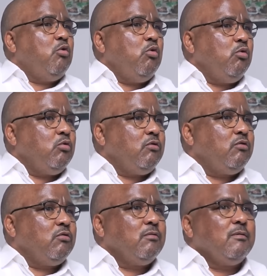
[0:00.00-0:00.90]
code,
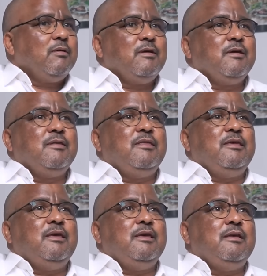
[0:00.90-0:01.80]

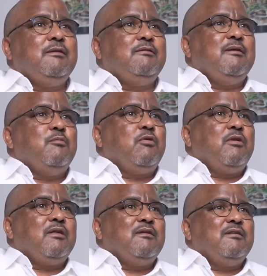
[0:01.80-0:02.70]
the
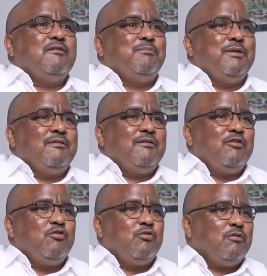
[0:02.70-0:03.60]
democratic
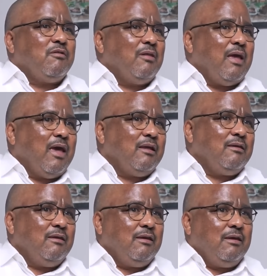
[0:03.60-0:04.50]
dispensations
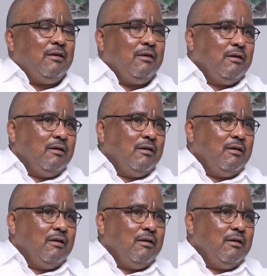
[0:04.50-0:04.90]
like the